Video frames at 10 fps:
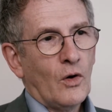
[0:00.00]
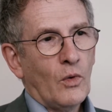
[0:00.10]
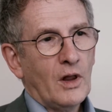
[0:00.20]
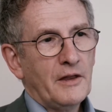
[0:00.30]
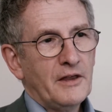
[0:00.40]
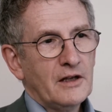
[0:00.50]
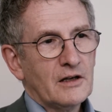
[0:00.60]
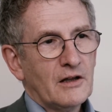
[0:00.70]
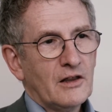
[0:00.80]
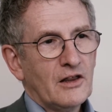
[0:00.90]
Well, I
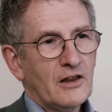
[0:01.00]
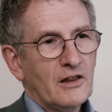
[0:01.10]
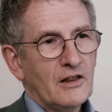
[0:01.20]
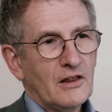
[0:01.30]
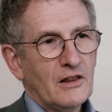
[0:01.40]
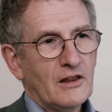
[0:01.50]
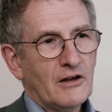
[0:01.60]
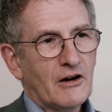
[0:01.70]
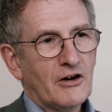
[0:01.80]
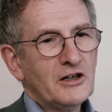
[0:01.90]
think the
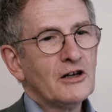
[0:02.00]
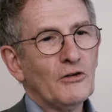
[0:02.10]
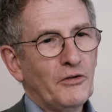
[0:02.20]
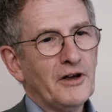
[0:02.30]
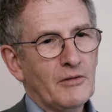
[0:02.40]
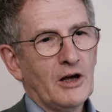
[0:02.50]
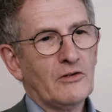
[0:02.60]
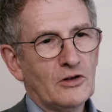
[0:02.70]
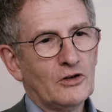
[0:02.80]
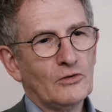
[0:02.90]
critical thing about
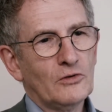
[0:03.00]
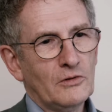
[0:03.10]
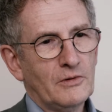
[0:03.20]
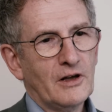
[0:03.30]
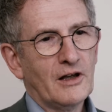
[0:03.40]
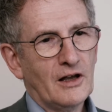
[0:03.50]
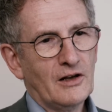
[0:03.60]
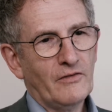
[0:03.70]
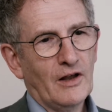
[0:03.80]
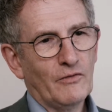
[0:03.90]
the tool,
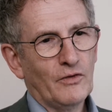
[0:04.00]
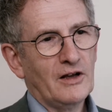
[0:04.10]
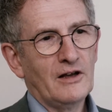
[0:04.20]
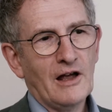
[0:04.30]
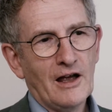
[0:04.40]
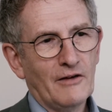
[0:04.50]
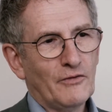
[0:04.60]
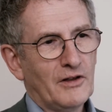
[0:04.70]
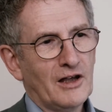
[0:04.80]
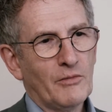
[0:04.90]
and if we
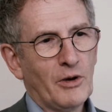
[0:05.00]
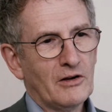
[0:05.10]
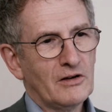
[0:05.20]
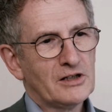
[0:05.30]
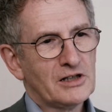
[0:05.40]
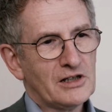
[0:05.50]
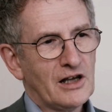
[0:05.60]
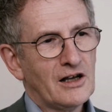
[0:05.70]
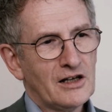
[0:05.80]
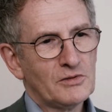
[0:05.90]
think about
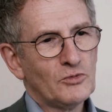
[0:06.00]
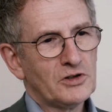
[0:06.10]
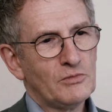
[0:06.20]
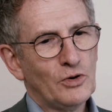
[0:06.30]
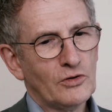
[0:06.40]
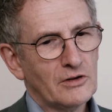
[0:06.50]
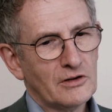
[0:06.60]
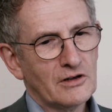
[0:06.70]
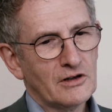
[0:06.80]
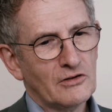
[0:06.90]
its most
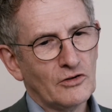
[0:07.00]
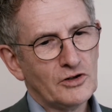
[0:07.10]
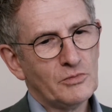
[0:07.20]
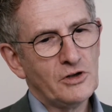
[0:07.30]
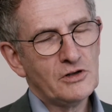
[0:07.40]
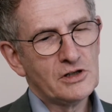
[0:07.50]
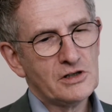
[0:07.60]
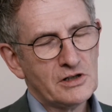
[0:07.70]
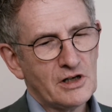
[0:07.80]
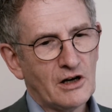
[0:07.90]
important contributions,